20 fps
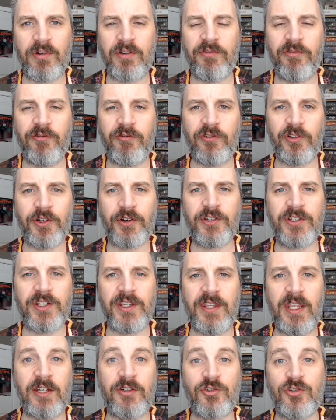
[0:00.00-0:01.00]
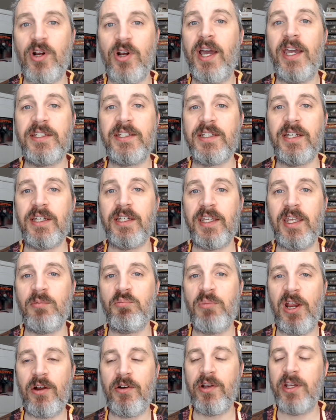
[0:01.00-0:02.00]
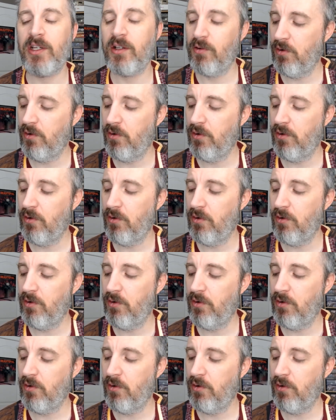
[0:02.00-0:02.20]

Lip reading: and flirt and then try to get married.